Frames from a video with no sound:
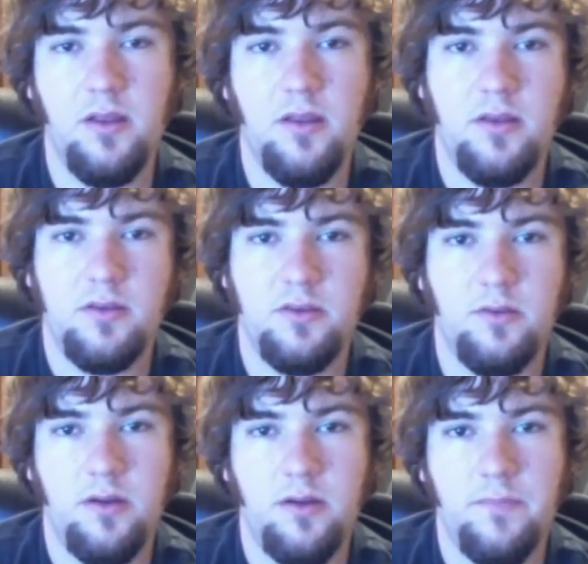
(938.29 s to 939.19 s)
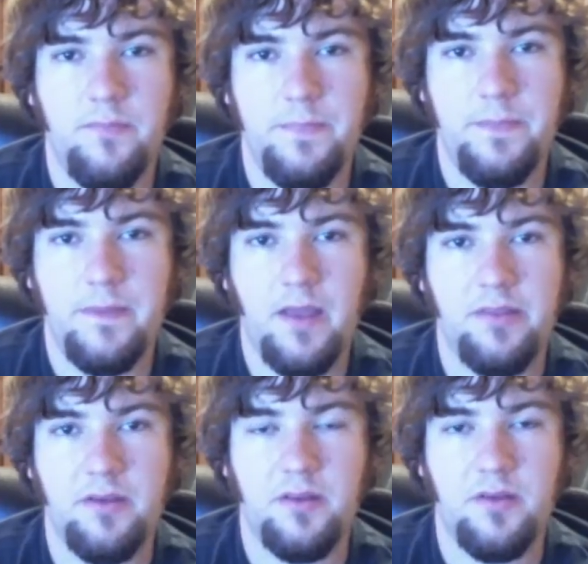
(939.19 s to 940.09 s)
so I
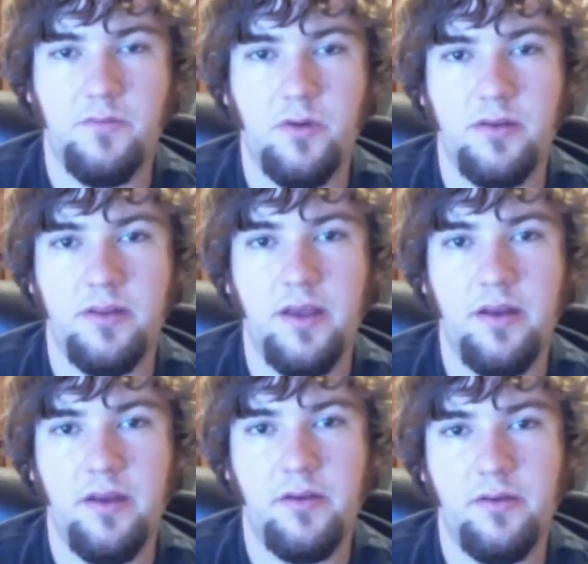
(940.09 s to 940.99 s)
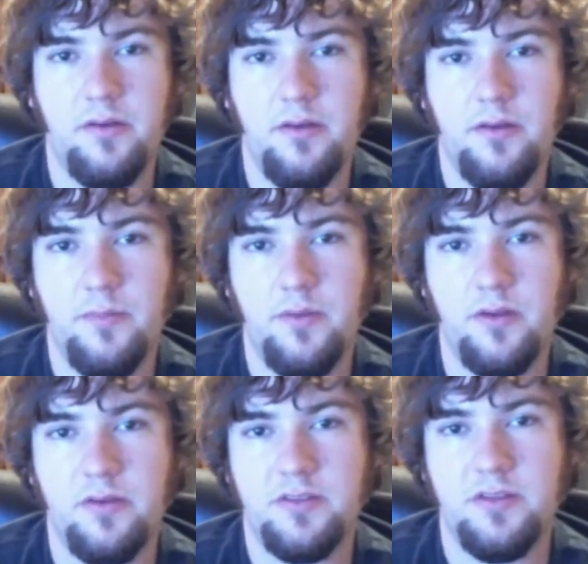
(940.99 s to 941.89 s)
think they've worked that out, but
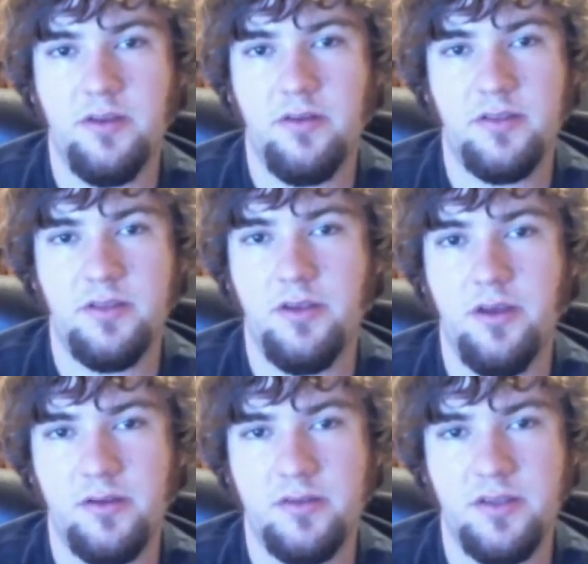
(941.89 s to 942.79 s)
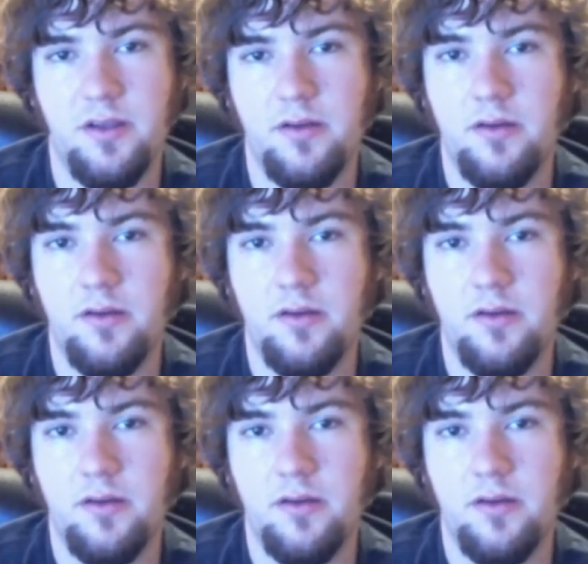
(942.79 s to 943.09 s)
still, it's a young design.